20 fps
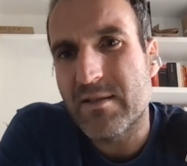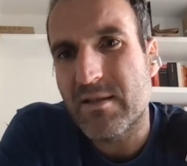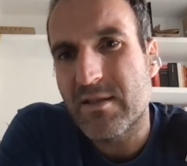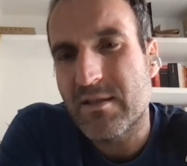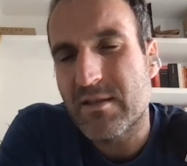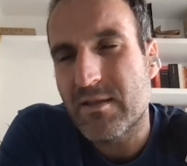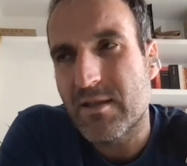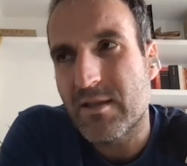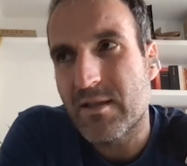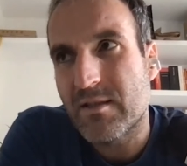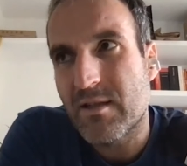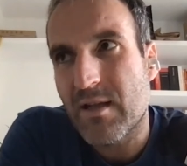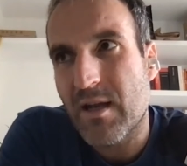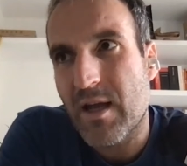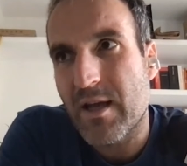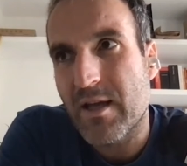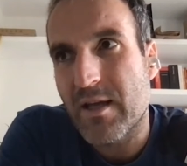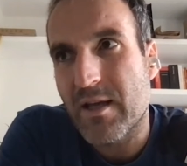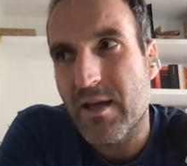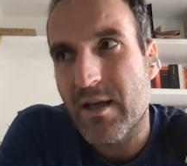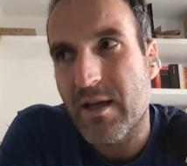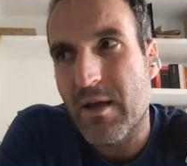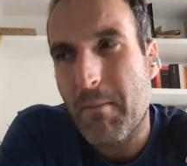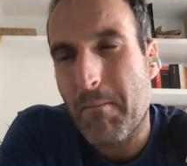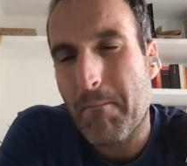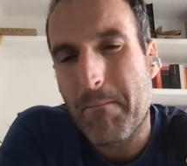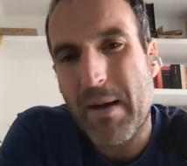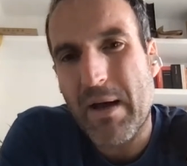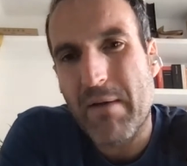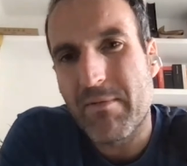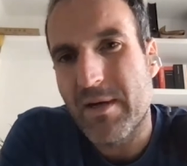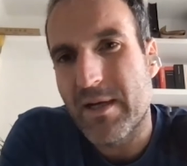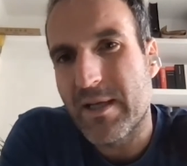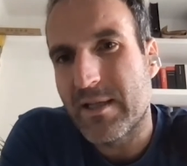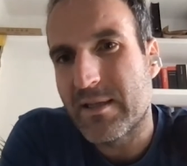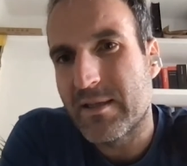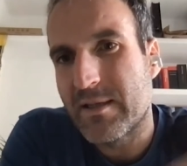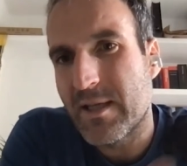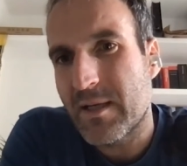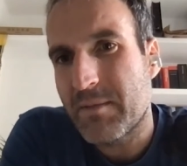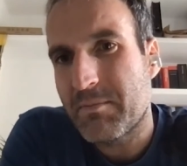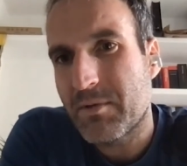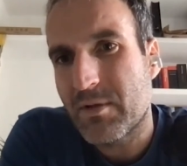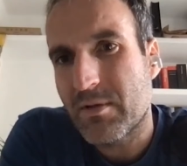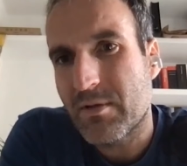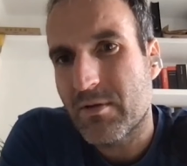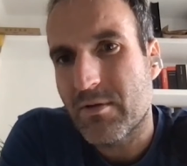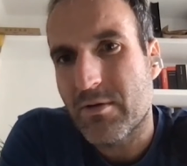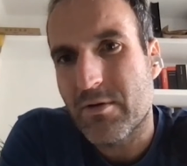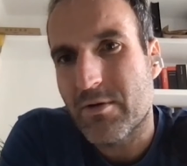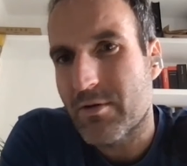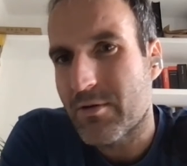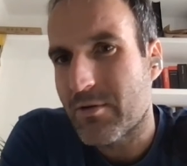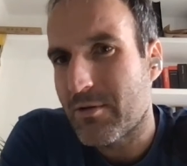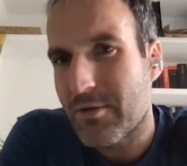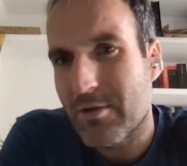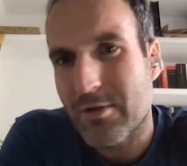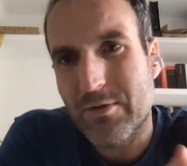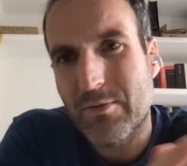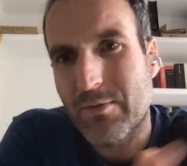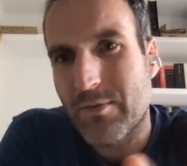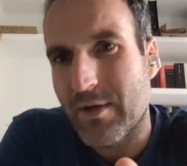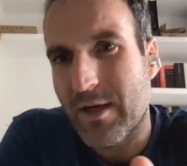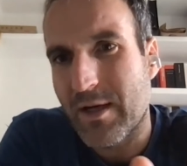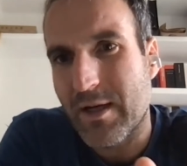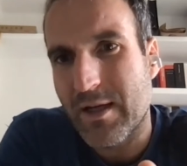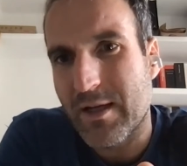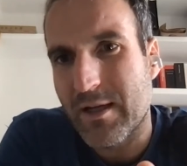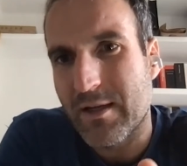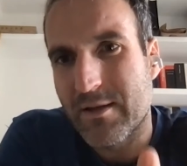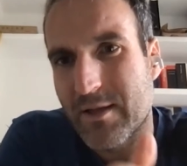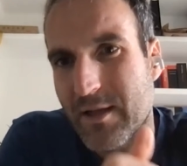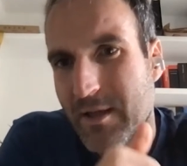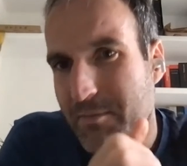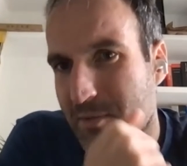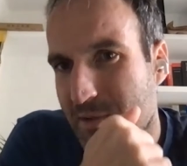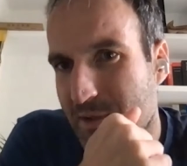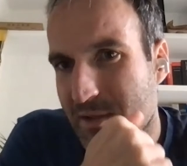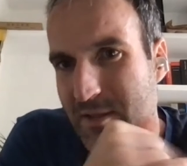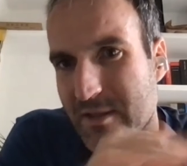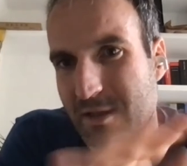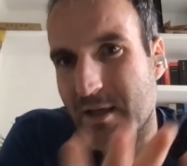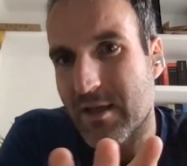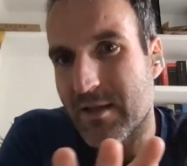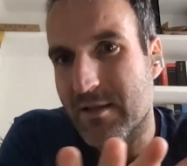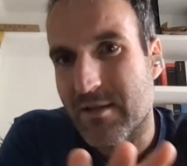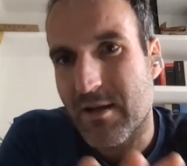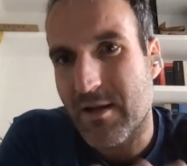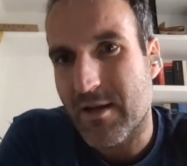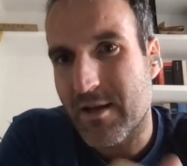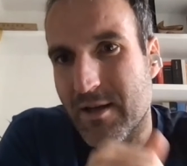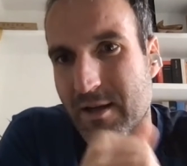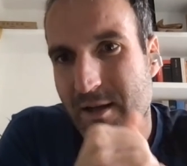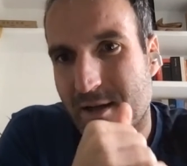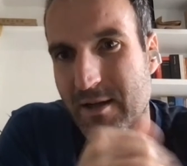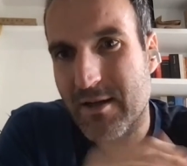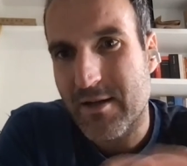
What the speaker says: is it like a public debt or not really debt? It's just like